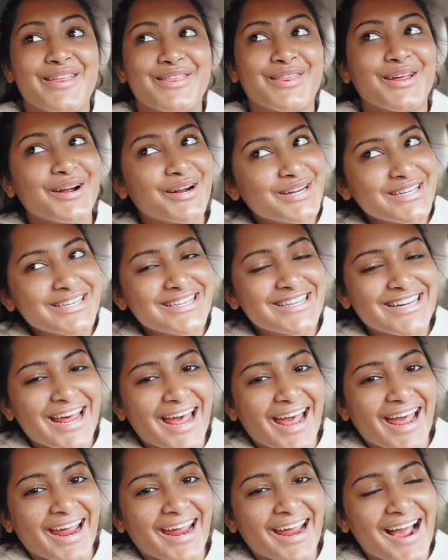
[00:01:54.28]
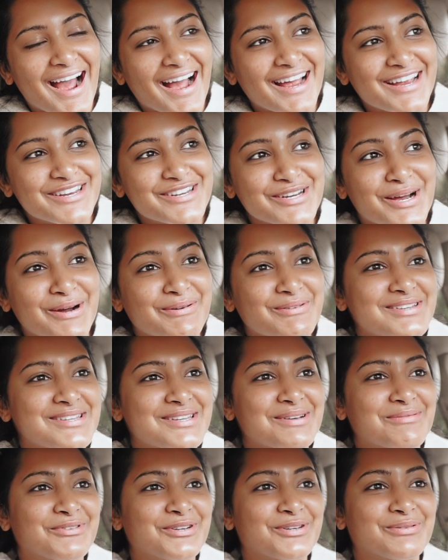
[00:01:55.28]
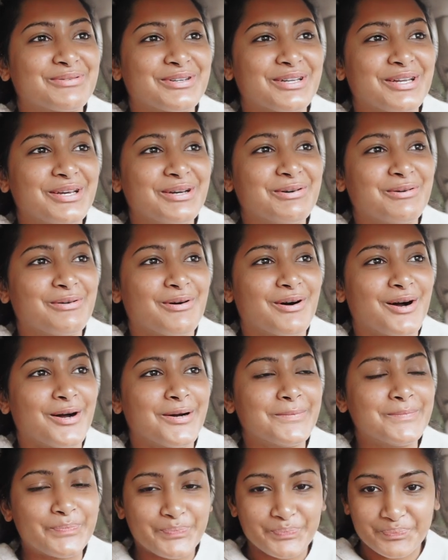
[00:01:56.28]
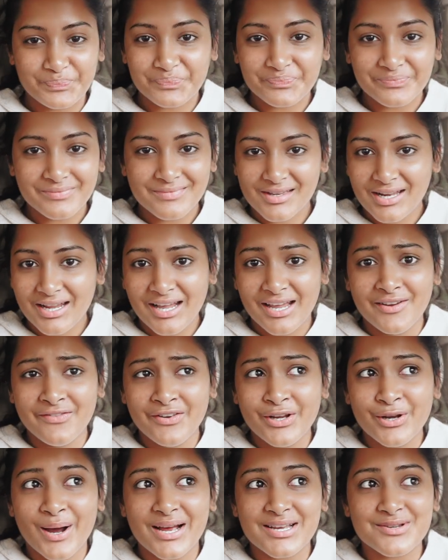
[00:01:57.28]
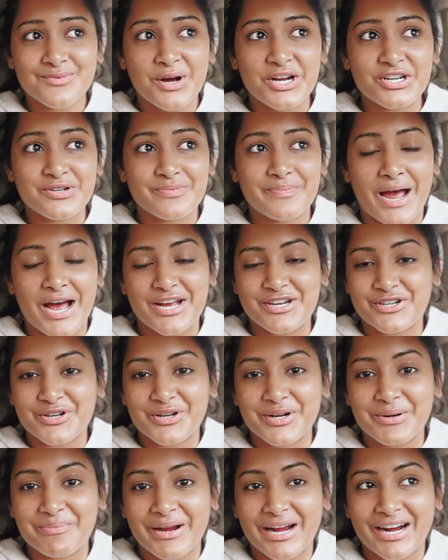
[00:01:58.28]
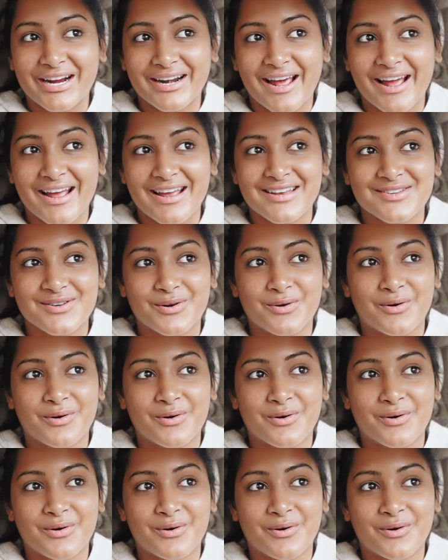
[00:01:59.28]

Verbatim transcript: Thursday, I shot with someone really cool. If you guys watch Bachelor in Paradise